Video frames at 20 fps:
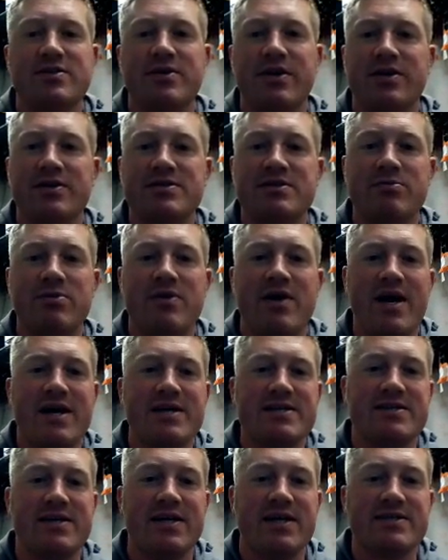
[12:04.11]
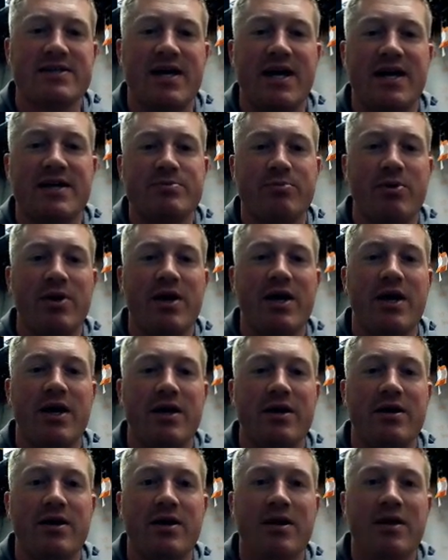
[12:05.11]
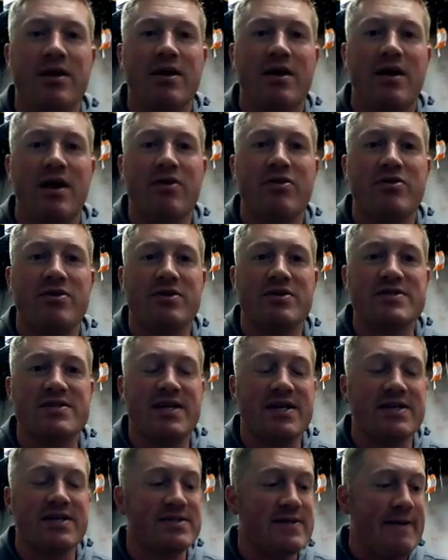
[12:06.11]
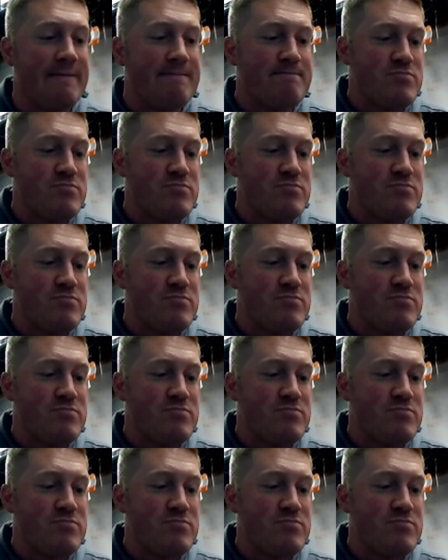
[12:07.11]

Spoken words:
I know some of the SDS guys play on Thursdays.